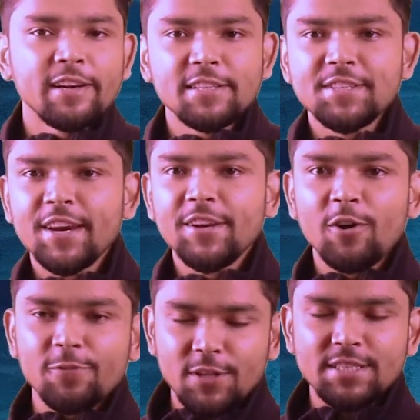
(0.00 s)

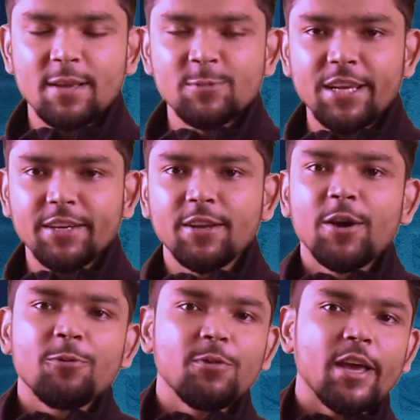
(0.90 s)
understanding of the subject,
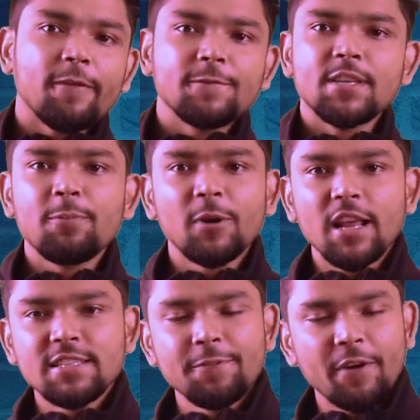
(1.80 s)
we have
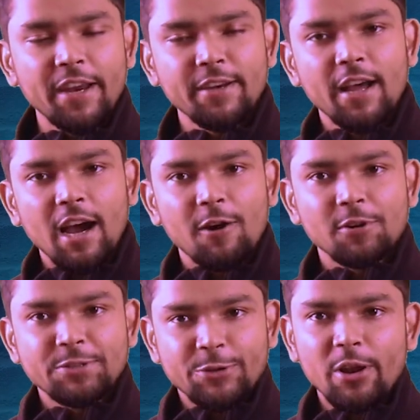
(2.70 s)
sub-classified
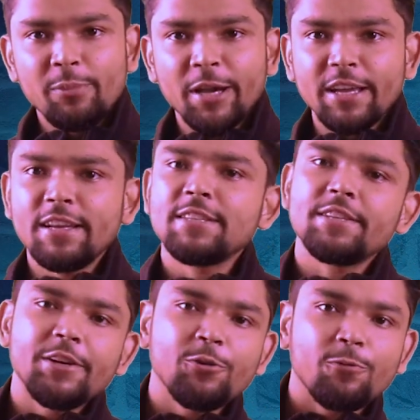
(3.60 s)
our soil
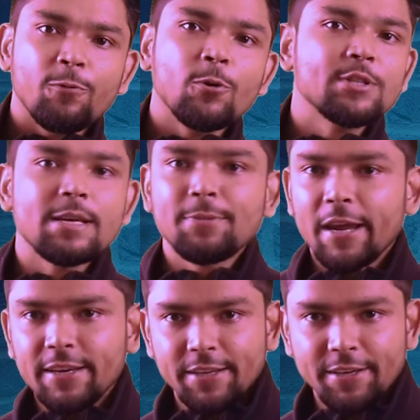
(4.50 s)
mechanics into four
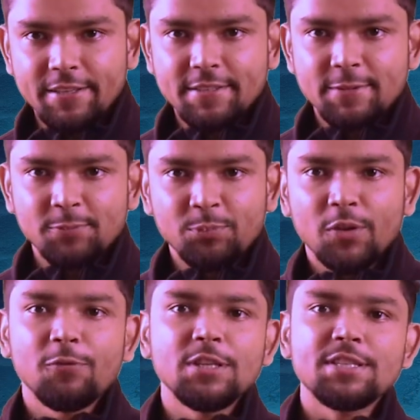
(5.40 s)
subcategories.
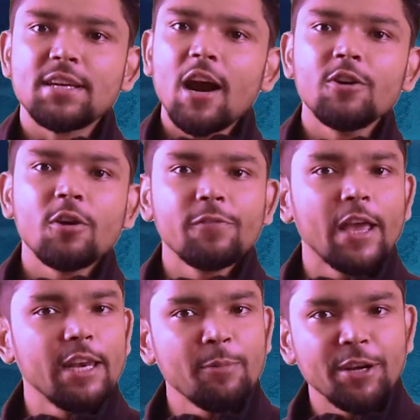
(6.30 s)
We start off
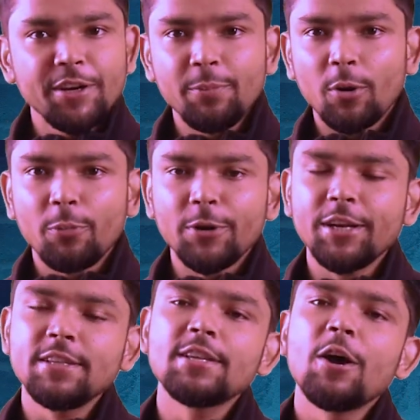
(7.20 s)
elementary
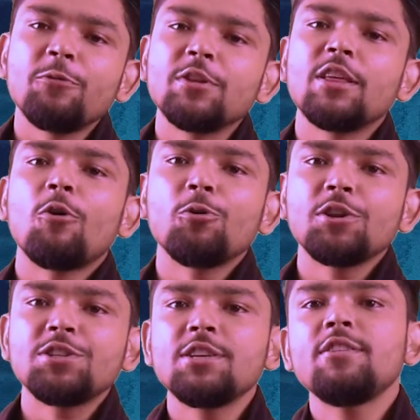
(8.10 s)
properties with the
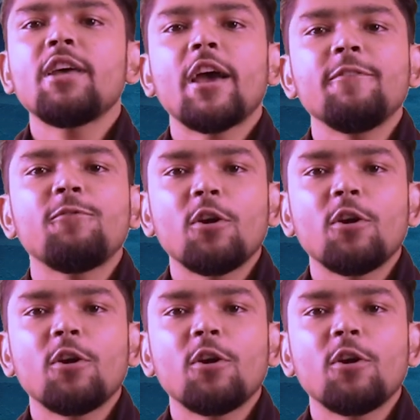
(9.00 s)
origin and